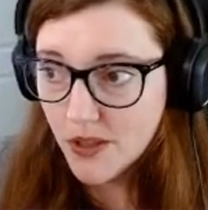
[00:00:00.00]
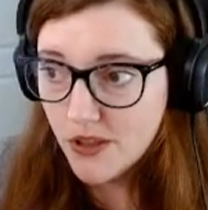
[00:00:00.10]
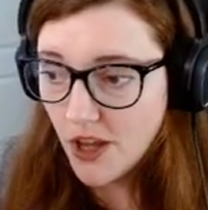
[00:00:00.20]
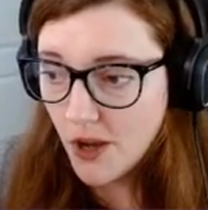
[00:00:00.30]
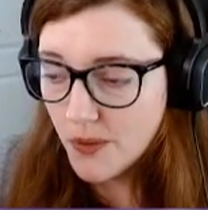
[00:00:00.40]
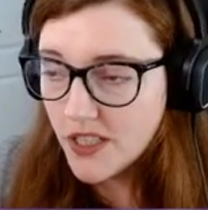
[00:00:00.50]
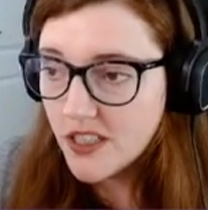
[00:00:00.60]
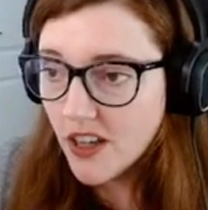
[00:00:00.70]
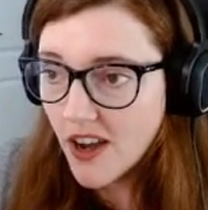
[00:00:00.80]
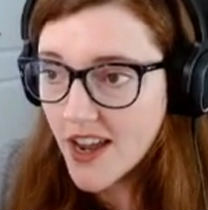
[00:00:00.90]
So we
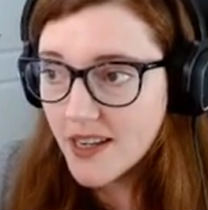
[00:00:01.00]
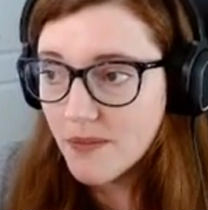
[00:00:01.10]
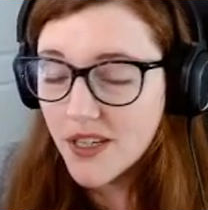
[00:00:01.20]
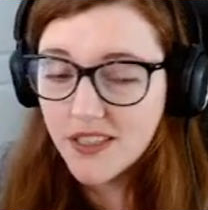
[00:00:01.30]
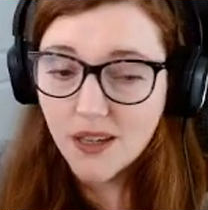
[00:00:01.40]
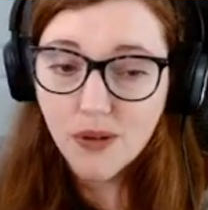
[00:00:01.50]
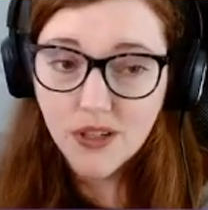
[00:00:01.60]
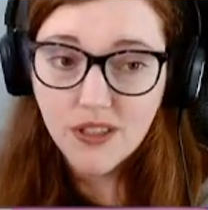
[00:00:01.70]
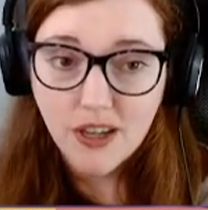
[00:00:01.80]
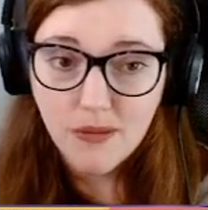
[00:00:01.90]
decided, because there
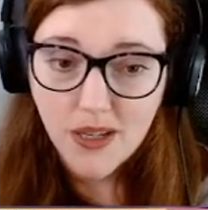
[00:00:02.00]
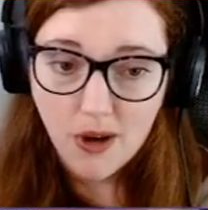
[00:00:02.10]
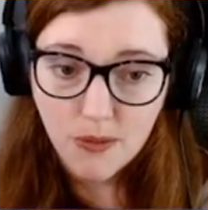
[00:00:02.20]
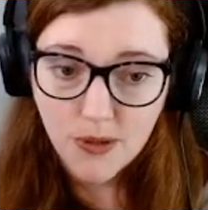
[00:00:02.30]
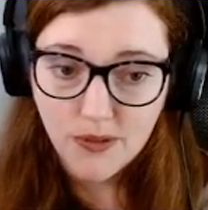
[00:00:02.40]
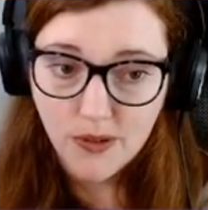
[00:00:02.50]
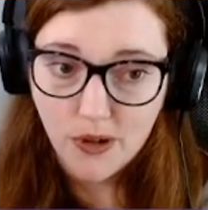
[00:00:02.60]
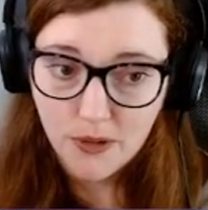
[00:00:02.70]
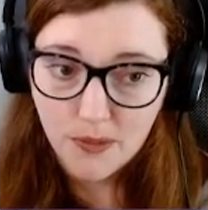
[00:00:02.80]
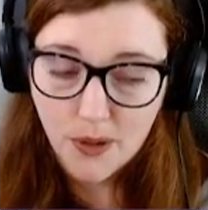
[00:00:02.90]
were so many options for
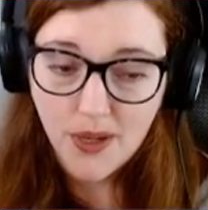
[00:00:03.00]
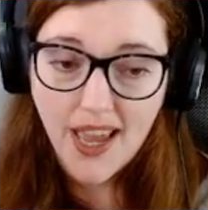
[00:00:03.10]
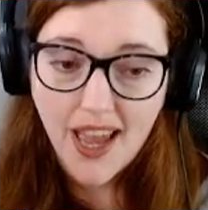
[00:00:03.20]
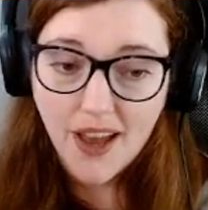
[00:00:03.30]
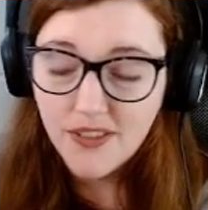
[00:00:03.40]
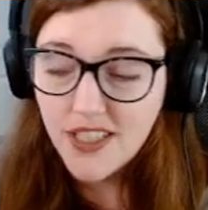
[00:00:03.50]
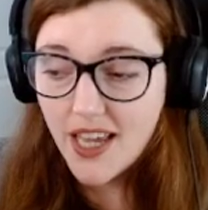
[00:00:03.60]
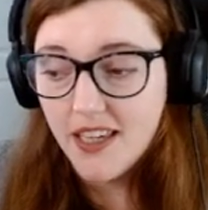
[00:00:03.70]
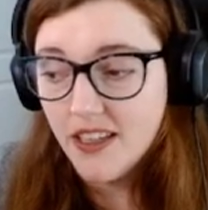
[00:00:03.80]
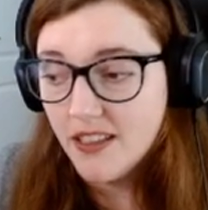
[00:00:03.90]
Cosmic, we have
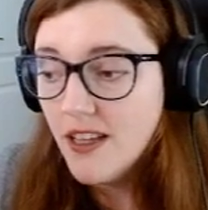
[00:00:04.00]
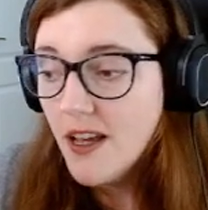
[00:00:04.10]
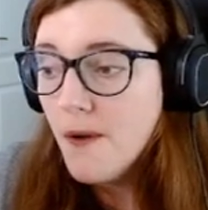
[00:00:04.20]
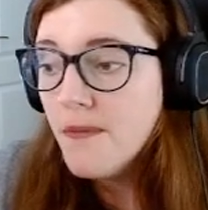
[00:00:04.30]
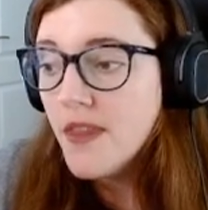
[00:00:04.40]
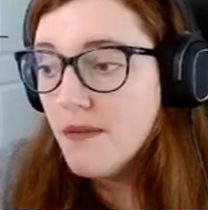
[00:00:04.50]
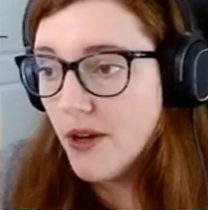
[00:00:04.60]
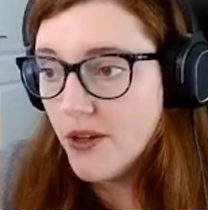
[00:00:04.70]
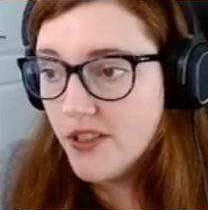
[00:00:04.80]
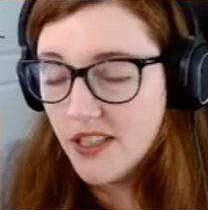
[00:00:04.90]
taken
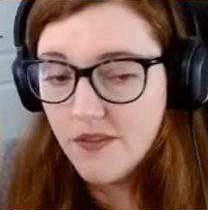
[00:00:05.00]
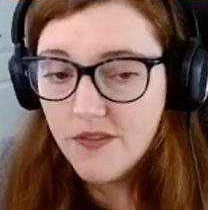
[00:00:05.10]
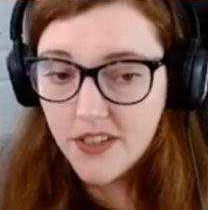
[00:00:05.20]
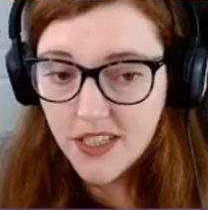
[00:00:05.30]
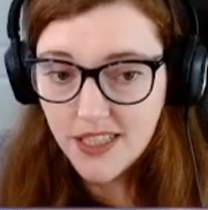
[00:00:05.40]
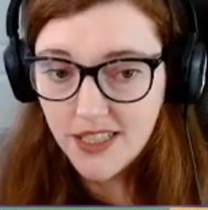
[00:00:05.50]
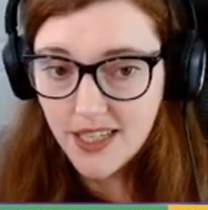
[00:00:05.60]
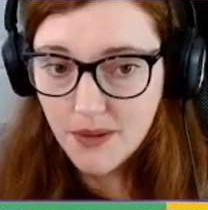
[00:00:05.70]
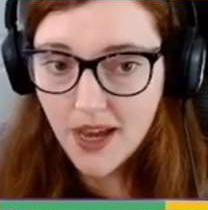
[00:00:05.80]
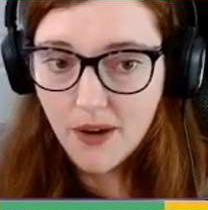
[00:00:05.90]
most of the Infinity
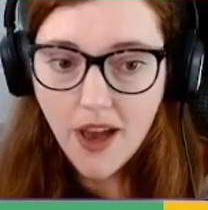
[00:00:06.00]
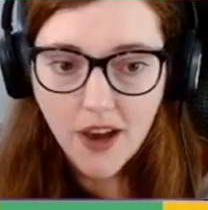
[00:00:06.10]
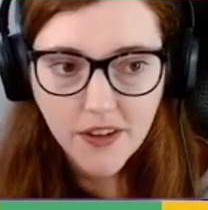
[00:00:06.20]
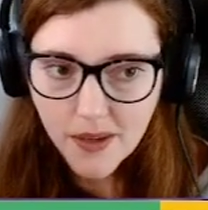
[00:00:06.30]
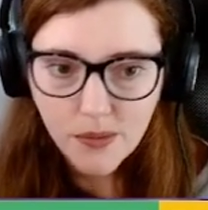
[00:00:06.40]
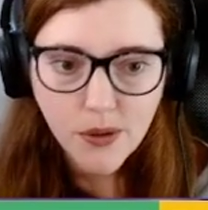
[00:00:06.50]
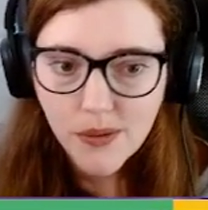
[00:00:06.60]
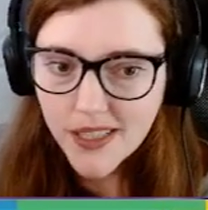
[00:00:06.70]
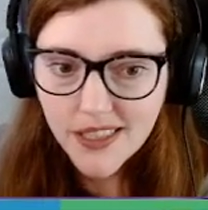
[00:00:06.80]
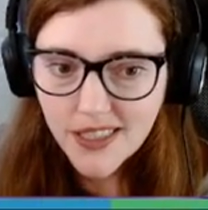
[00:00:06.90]
team out. However, they
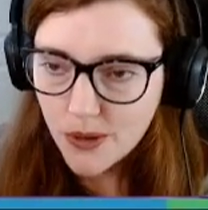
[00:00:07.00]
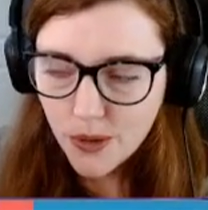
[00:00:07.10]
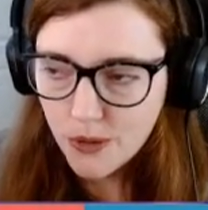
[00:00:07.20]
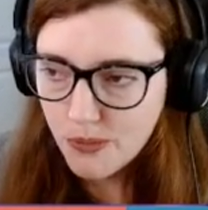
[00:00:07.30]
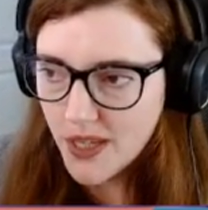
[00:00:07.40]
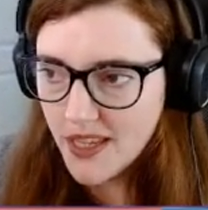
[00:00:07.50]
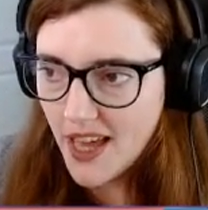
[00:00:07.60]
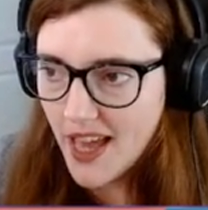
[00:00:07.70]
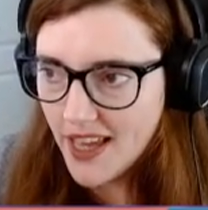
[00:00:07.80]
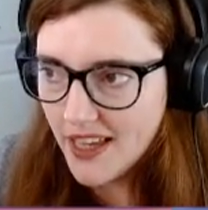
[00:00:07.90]
probably still would be
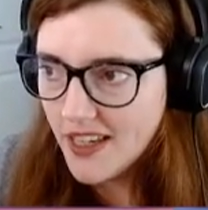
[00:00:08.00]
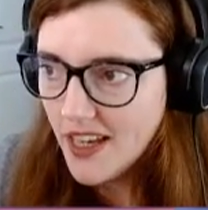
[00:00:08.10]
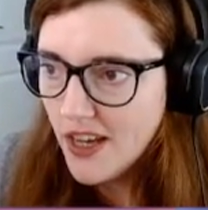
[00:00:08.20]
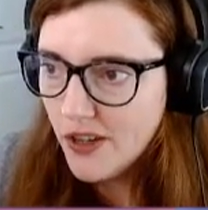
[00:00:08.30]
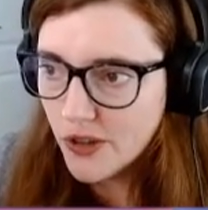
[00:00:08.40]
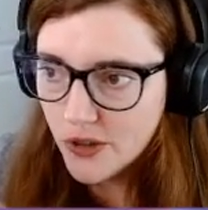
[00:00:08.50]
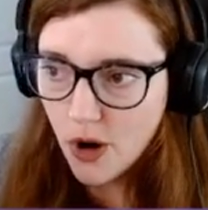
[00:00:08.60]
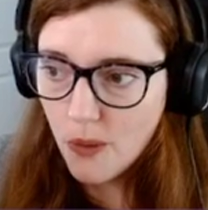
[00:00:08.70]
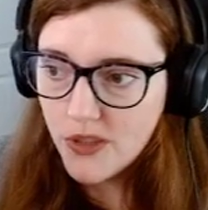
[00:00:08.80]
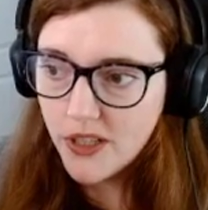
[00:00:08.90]
a good
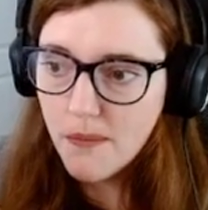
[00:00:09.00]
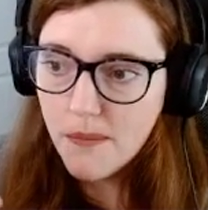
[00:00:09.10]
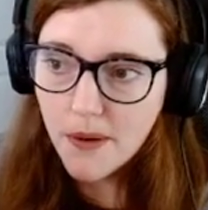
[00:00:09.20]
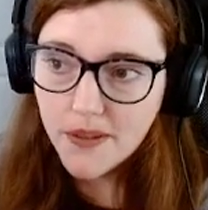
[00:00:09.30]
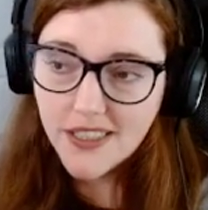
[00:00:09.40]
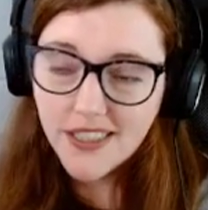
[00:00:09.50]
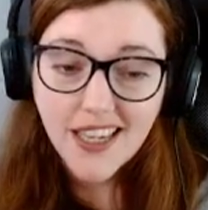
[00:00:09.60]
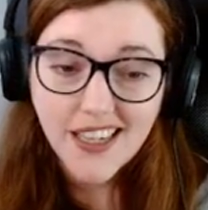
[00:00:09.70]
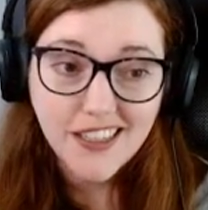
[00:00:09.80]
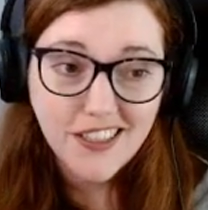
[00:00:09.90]
option, but
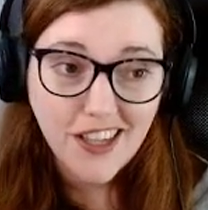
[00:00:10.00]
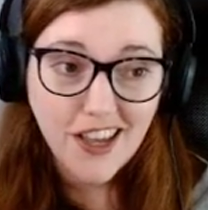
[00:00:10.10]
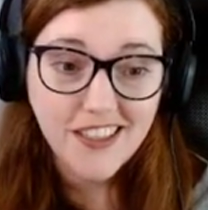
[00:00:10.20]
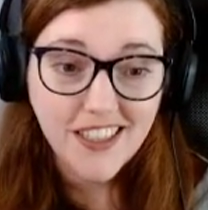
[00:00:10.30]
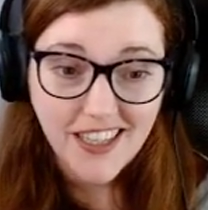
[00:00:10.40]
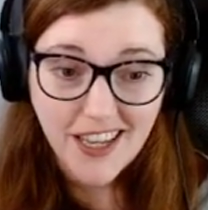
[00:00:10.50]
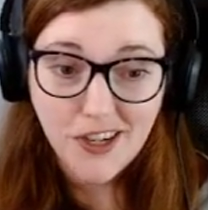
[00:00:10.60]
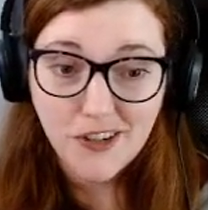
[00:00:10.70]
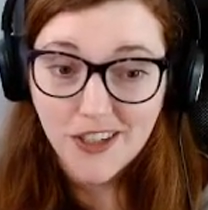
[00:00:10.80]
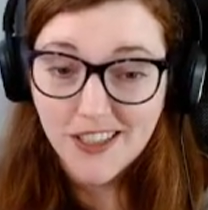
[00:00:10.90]
seeing as Cersei and
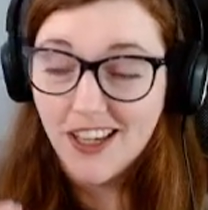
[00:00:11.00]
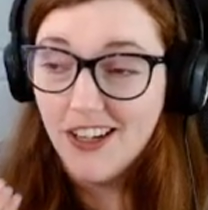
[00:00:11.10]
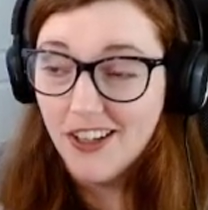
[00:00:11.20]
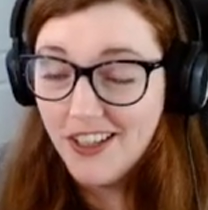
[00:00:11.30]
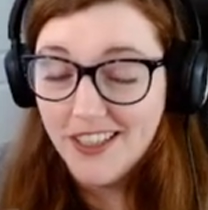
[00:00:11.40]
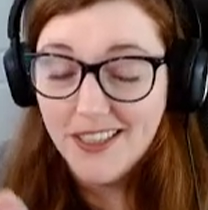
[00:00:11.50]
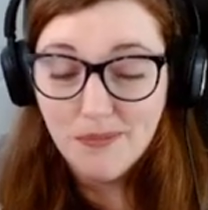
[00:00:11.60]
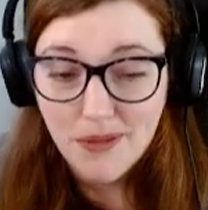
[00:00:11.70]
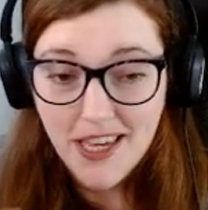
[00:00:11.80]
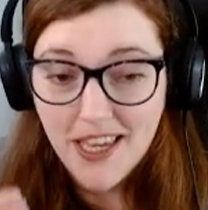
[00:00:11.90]
Icarus are looking to
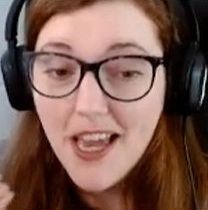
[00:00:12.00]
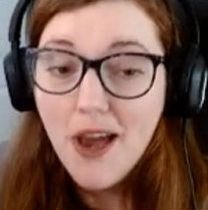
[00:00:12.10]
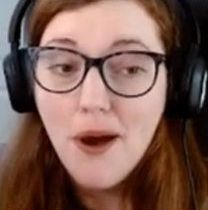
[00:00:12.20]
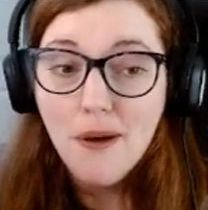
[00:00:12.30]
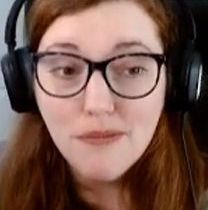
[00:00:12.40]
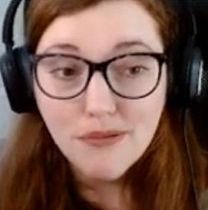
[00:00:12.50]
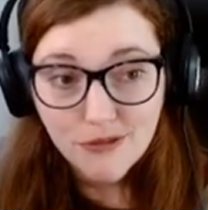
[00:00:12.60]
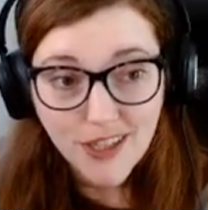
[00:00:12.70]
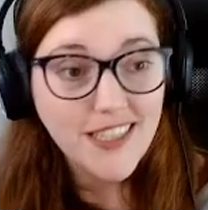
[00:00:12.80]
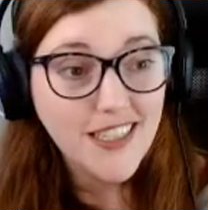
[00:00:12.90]
be
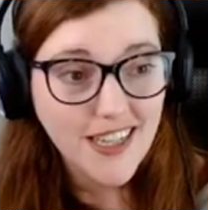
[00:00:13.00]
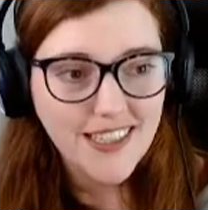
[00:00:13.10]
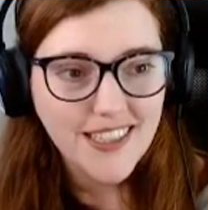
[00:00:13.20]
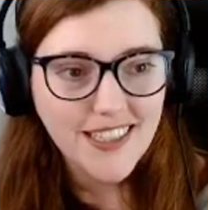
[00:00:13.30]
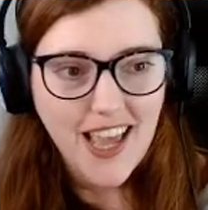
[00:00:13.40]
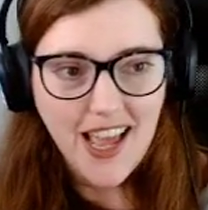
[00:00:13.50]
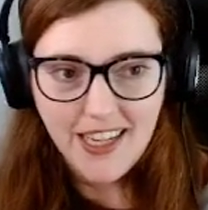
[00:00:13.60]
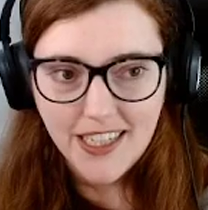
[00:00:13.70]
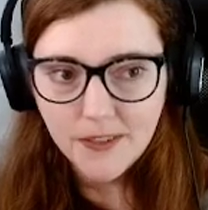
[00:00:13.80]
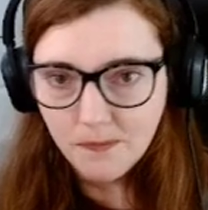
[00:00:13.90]
pretty
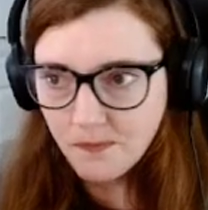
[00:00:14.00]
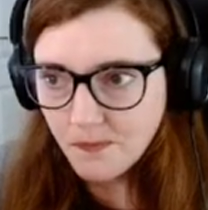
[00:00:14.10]
insane,